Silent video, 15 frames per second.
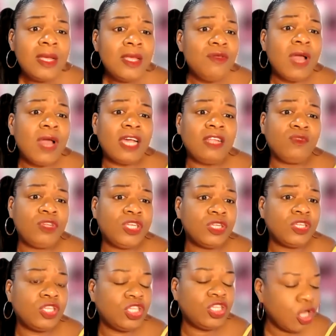You guys were
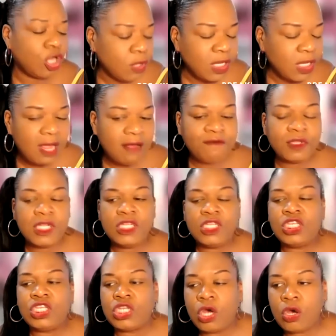just so lovely,
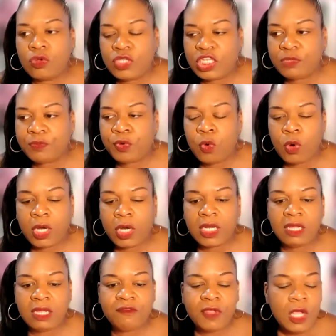so
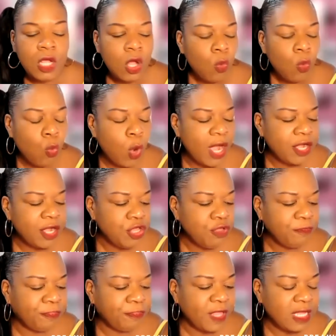supportive. Where do
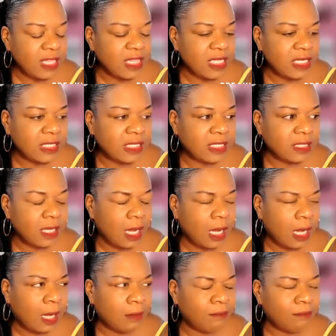you think this
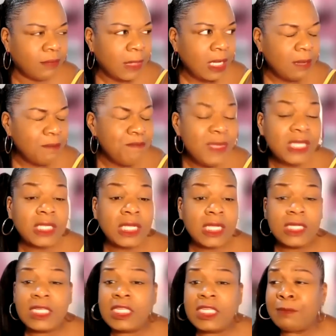um,
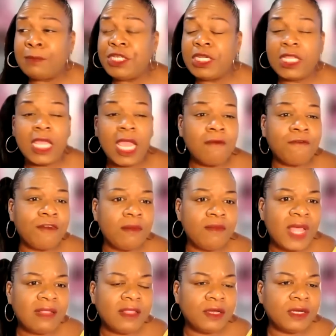misconception came from
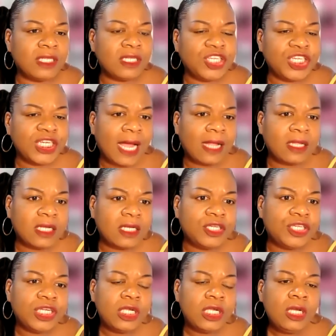that there is a
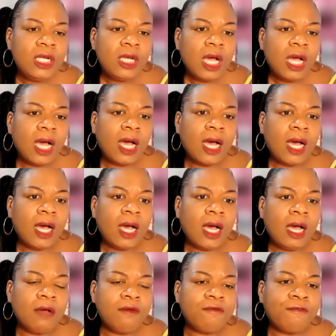challenge
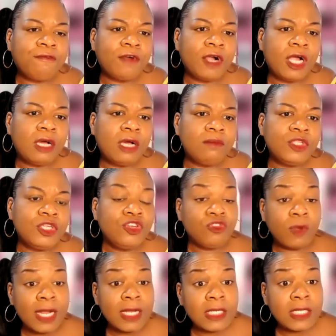uh, from the
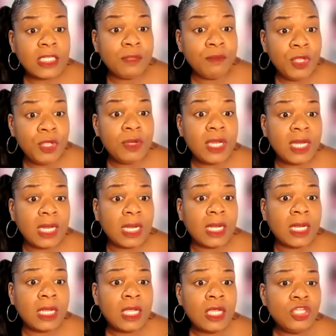trans
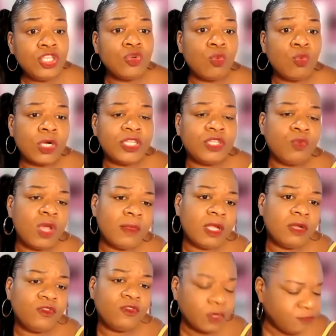community towards
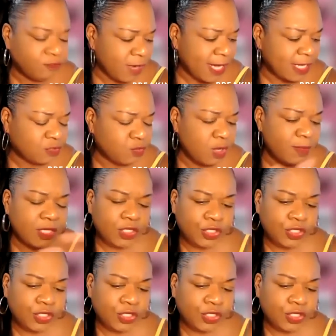women, from trans women